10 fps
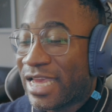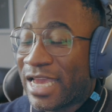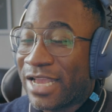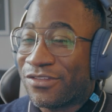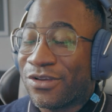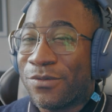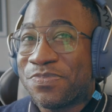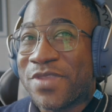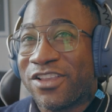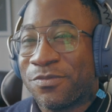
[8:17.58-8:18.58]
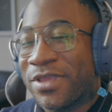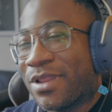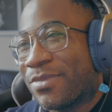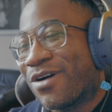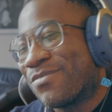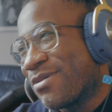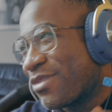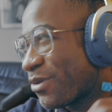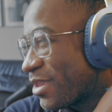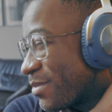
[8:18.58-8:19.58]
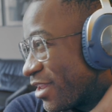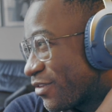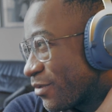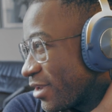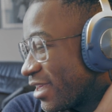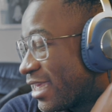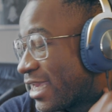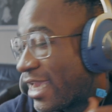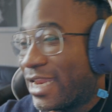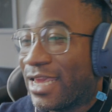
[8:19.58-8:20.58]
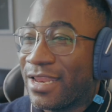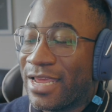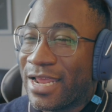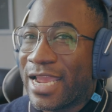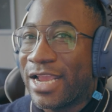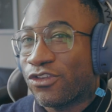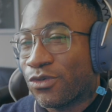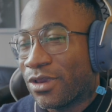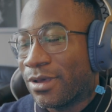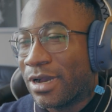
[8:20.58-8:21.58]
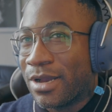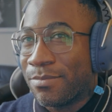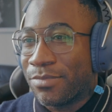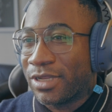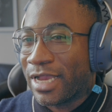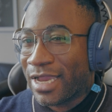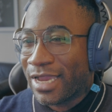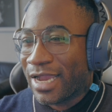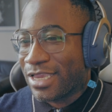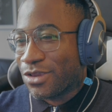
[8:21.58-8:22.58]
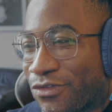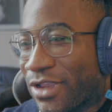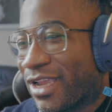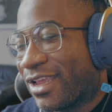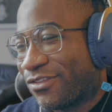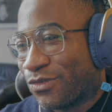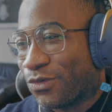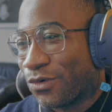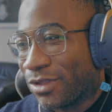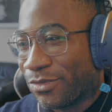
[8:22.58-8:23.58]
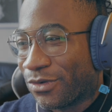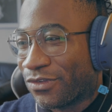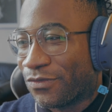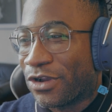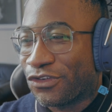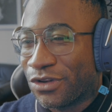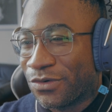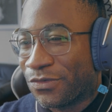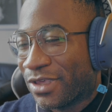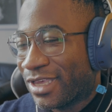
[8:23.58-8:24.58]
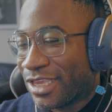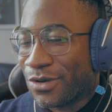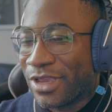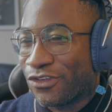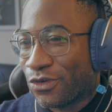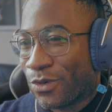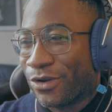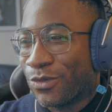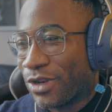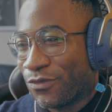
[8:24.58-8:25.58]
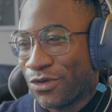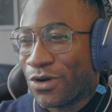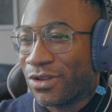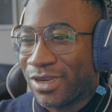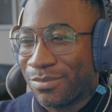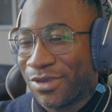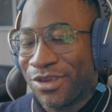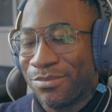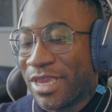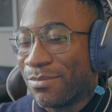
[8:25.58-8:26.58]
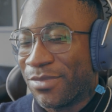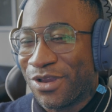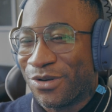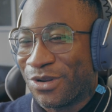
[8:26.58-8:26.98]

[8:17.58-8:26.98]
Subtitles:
And so I spend about maybe 30 minutes on it. And I answer it, but like I use like a nested for loop. So it's a function of, n squared or whatever you call it in big O